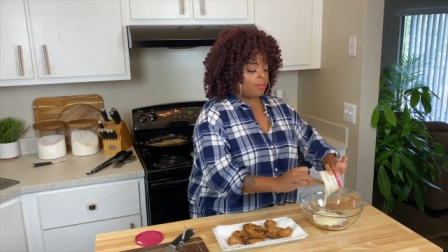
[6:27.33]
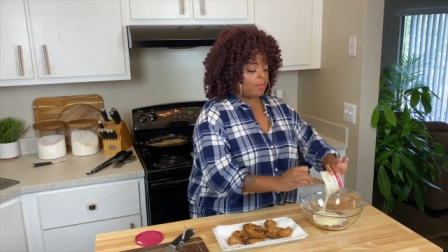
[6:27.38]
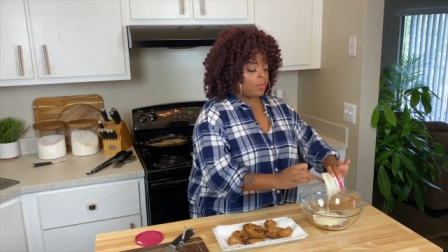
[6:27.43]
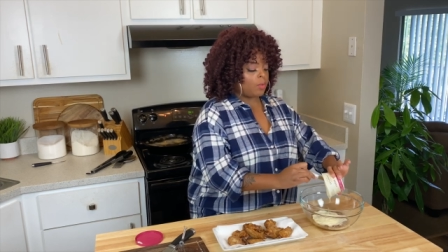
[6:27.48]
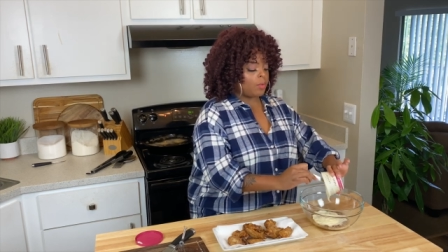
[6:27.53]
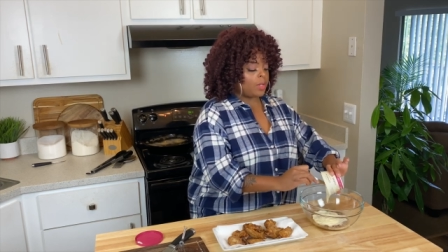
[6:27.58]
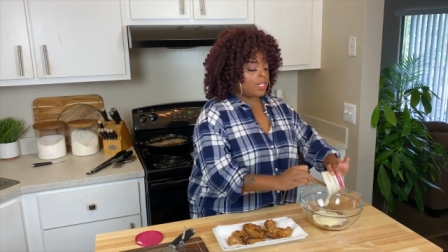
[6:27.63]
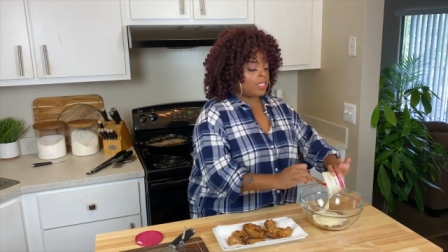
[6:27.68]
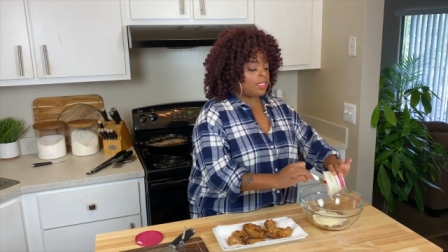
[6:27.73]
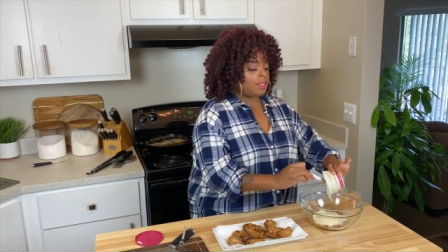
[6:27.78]

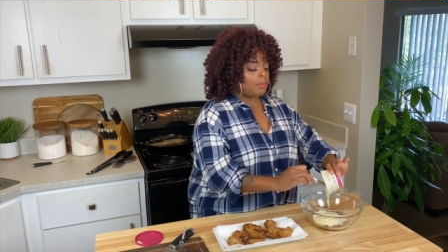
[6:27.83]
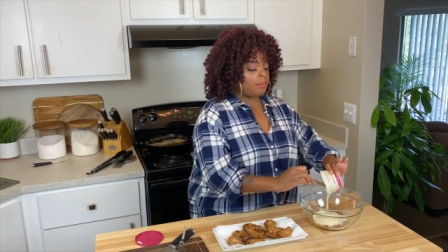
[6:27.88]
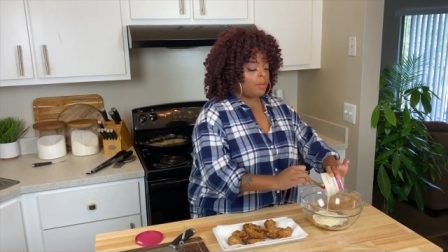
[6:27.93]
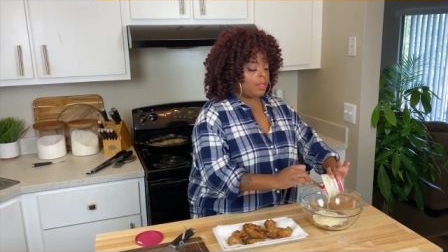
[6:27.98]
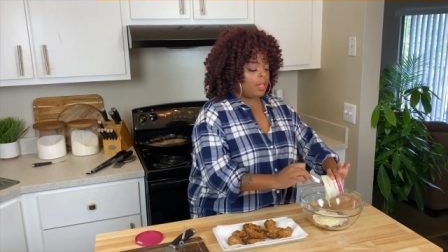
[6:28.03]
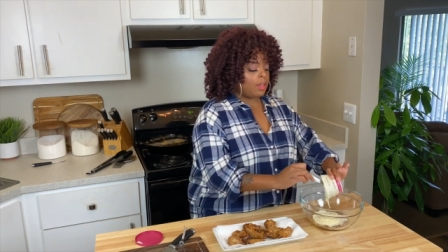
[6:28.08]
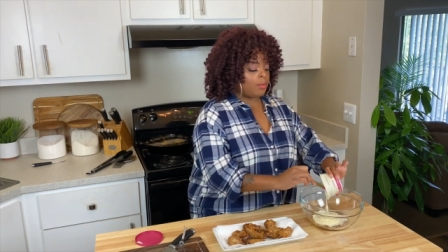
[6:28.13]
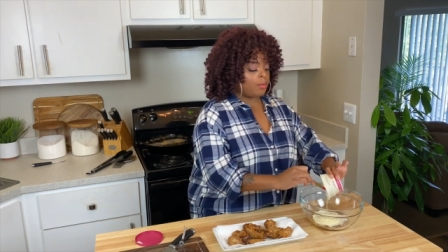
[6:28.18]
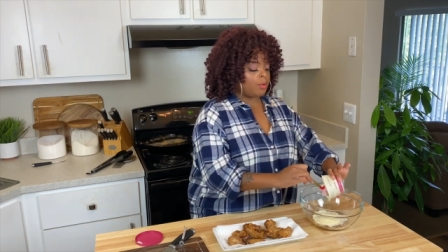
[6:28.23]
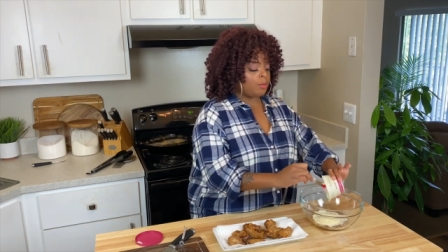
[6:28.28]
The reason
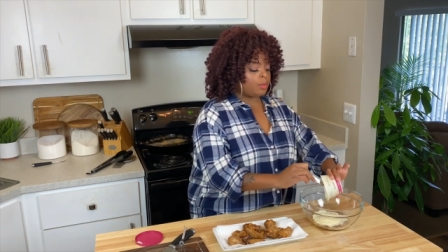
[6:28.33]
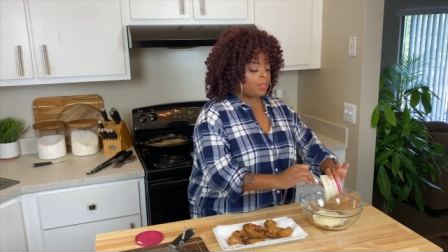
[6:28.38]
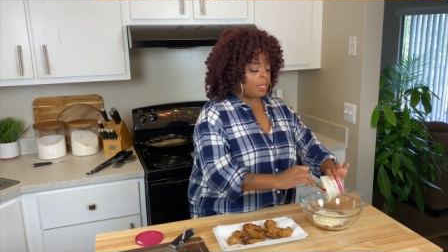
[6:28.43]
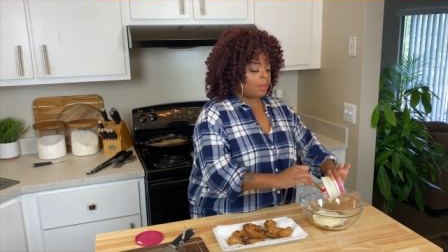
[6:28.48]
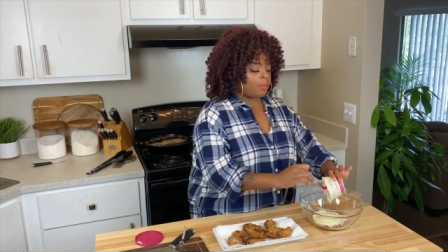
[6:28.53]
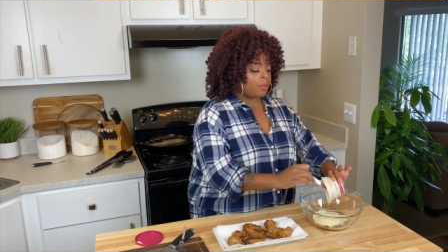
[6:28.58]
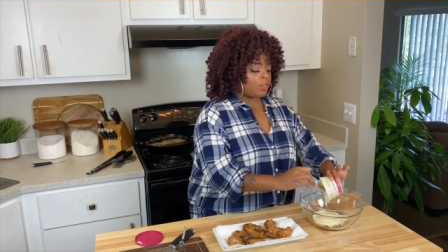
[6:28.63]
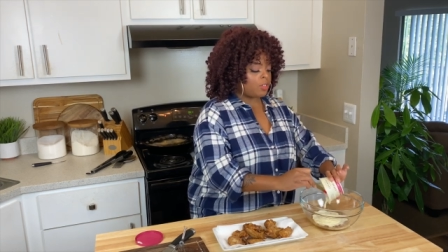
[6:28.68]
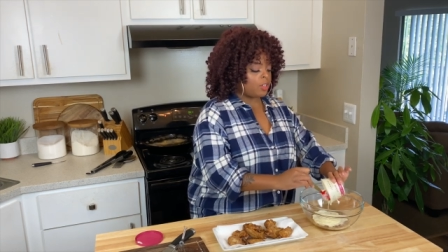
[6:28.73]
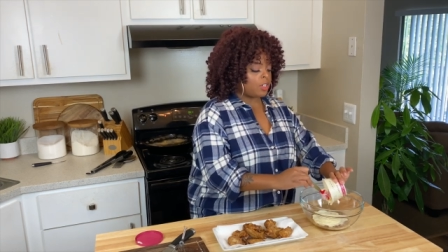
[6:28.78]
being room
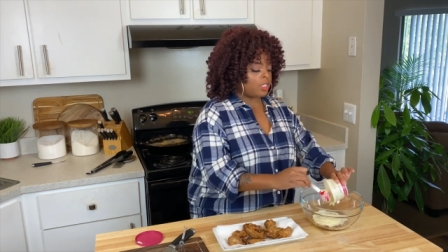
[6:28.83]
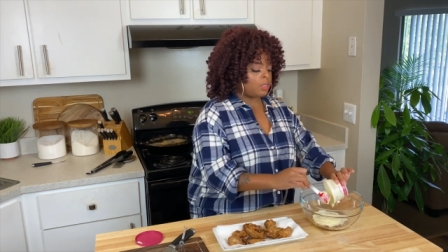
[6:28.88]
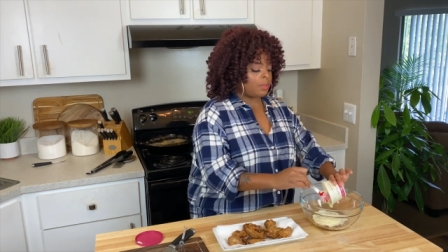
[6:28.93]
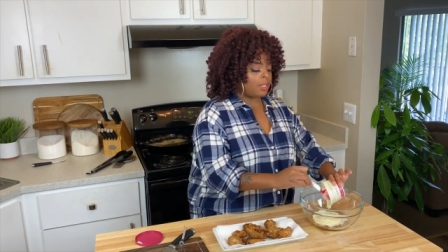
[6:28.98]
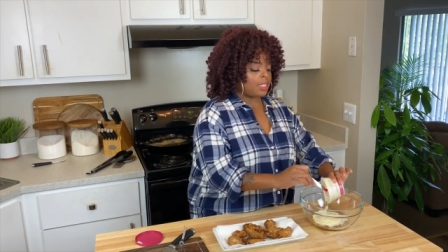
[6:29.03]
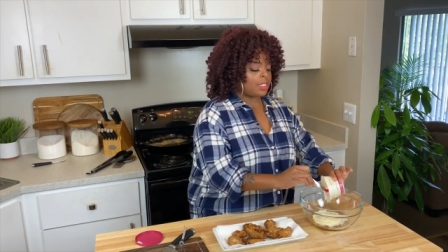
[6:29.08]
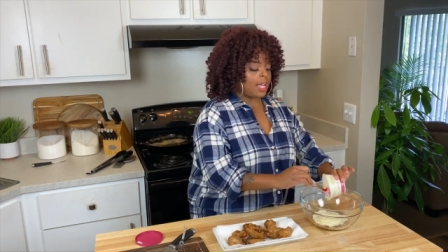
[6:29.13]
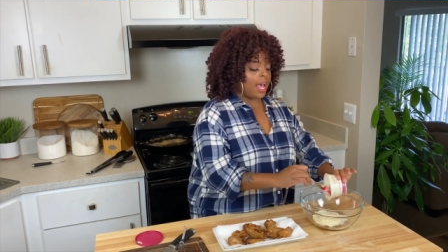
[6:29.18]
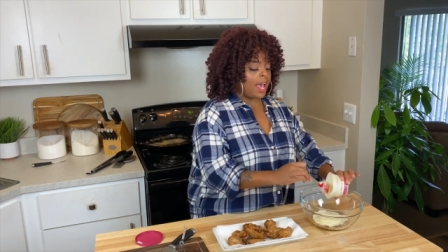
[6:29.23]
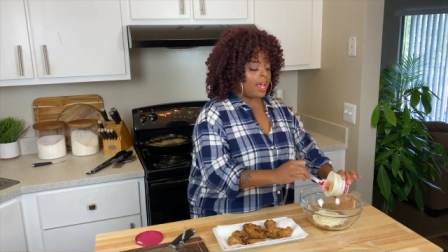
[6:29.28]
temperature is
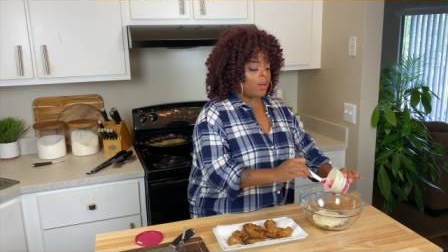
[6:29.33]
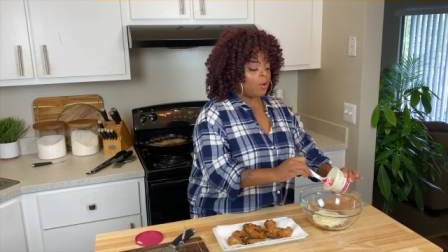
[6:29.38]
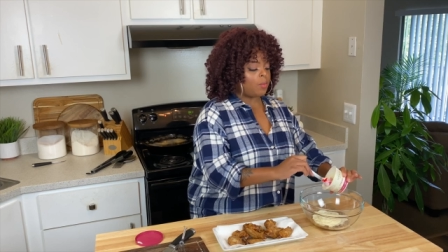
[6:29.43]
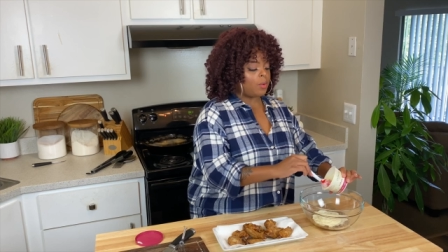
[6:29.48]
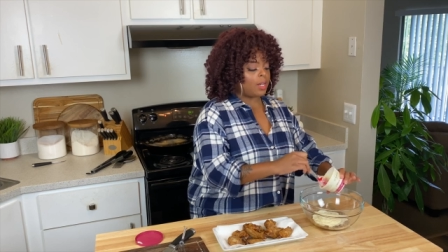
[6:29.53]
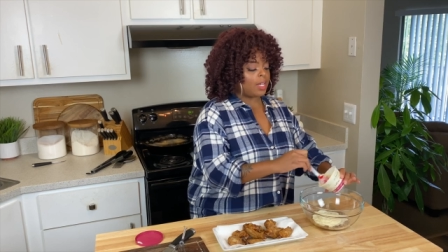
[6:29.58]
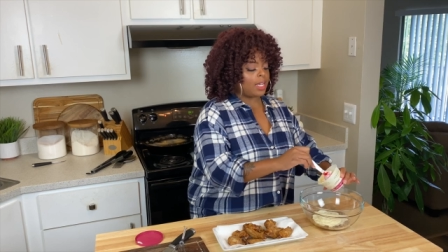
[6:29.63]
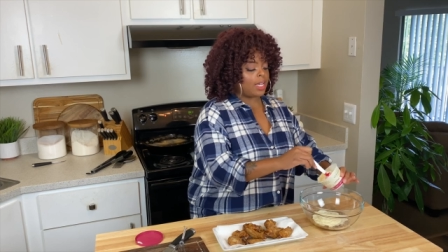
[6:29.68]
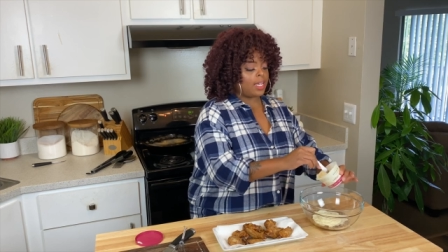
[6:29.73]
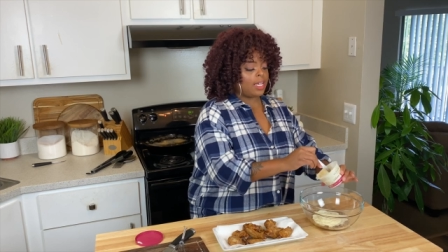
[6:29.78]
because I don't wanna